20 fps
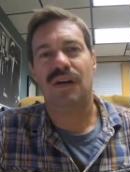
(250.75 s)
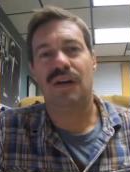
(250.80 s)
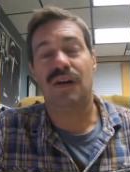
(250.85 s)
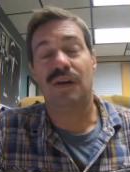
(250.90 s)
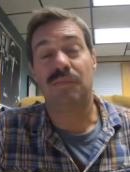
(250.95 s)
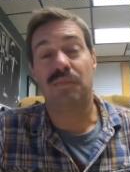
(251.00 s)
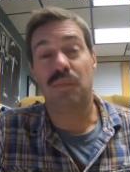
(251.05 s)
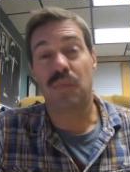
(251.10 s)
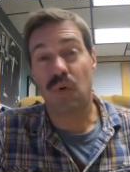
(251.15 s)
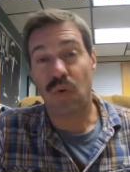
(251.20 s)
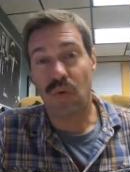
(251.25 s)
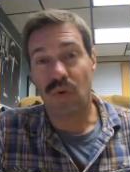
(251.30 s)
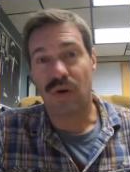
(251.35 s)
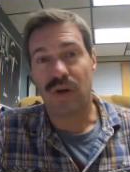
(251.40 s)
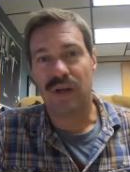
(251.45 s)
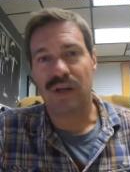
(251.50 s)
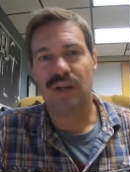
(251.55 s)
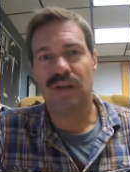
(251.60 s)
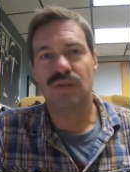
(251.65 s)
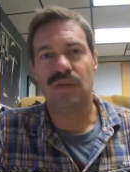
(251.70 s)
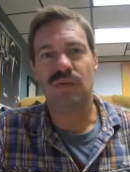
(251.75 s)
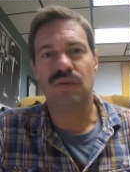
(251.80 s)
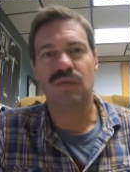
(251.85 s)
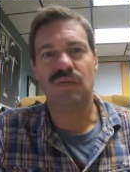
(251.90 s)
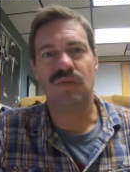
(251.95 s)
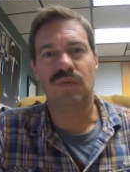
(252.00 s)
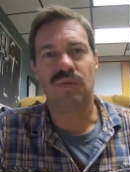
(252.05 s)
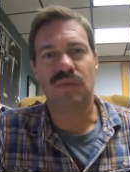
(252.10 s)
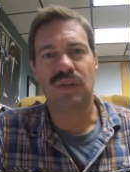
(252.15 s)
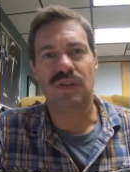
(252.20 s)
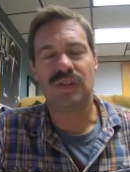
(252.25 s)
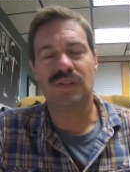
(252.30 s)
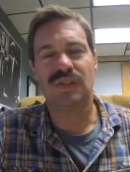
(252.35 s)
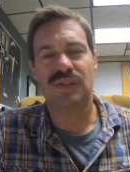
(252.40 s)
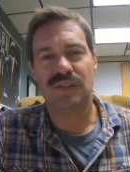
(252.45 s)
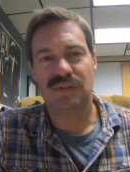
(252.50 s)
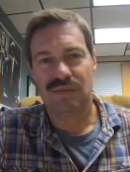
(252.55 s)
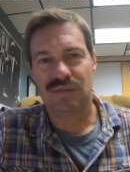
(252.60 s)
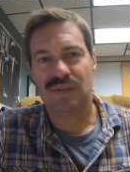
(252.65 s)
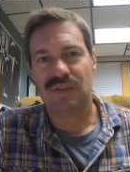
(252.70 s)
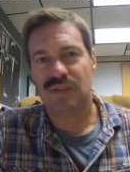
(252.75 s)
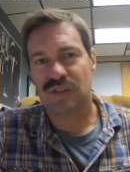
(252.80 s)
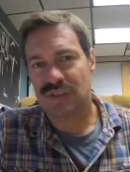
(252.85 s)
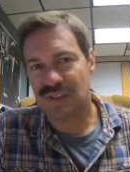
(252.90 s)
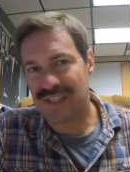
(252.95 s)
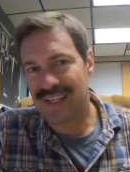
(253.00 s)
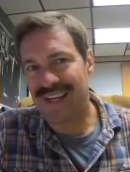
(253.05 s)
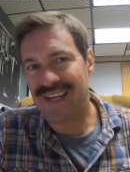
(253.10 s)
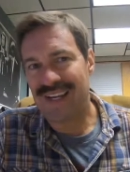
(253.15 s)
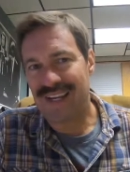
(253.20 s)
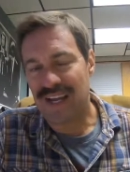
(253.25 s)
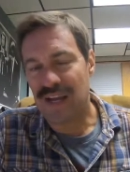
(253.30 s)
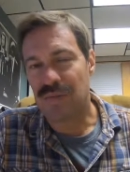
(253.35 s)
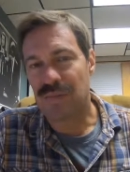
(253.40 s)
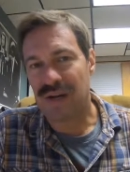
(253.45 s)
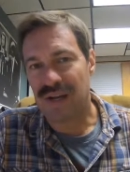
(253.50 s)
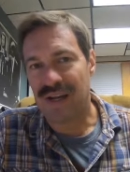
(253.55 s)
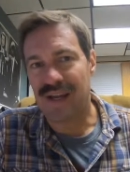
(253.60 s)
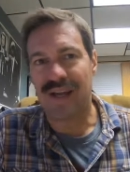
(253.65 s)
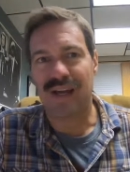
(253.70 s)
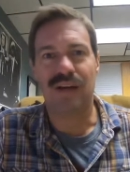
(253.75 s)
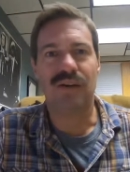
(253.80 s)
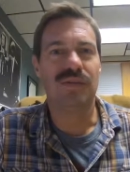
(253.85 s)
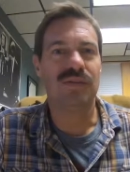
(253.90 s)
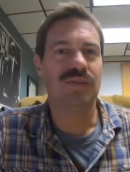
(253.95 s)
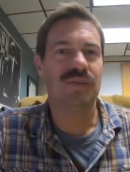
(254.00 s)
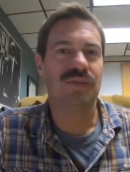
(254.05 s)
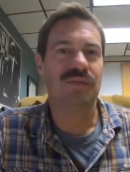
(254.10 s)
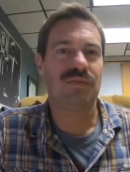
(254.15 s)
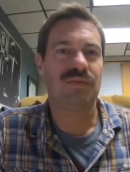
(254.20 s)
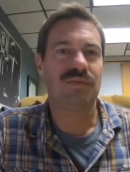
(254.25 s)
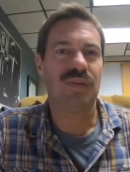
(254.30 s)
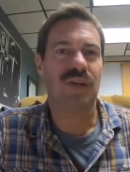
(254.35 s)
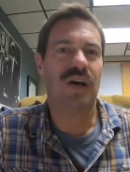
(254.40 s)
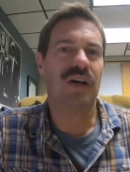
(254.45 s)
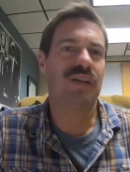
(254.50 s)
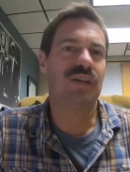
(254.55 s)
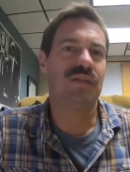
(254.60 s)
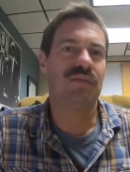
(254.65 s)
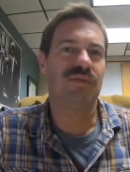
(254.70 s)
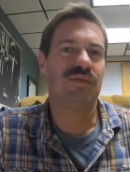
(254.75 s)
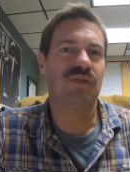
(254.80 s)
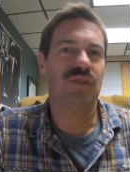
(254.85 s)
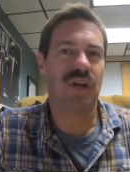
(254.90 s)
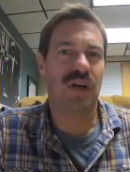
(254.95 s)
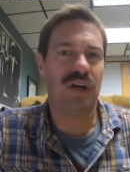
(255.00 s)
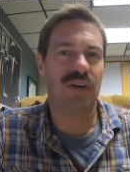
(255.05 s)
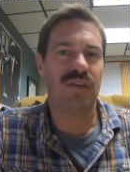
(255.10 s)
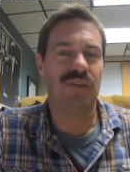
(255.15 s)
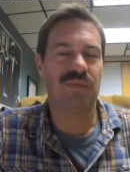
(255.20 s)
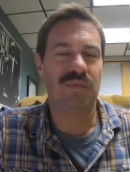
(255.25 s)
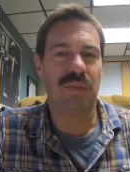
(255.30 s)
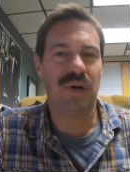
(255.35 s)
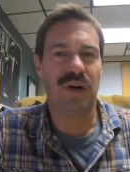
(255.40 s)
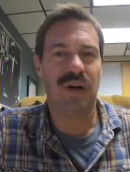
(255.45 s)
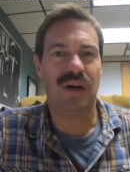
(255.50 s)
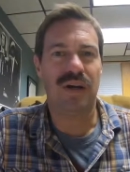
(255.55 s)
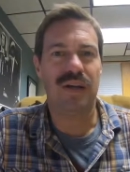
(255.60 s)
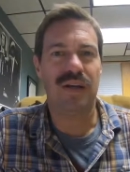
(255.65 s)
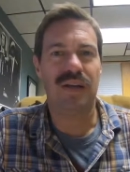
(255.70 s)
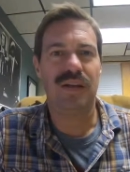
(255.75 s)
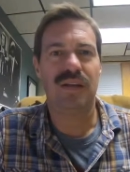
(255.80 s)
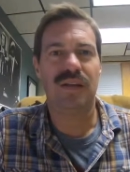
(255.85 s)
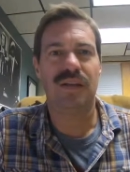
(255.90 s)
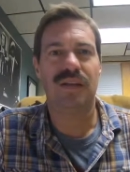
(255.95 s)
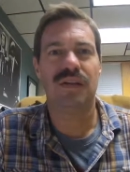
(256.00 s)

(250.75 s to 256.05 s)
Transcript: a boy who was staying at my house, not a child of mine,